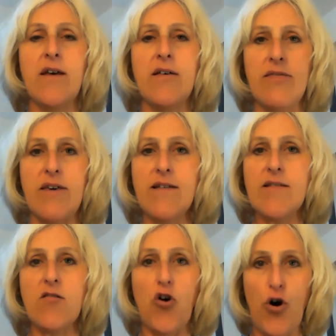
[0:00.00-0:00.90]

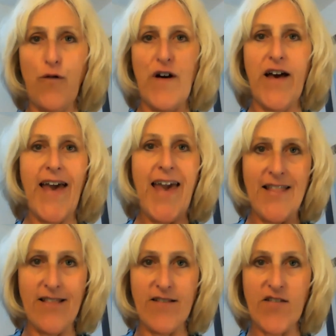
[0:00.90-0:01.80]
This offer
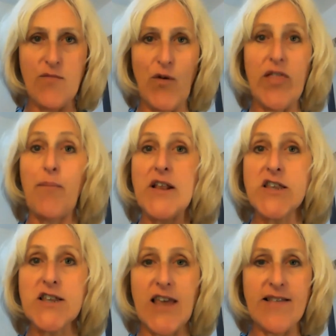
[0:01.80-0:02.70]
ends when the
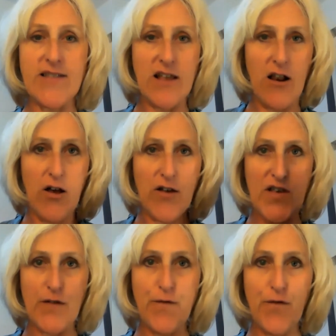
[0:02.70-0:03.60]
beta testing class
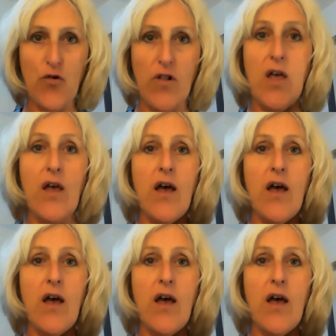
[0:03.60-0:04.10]
is full,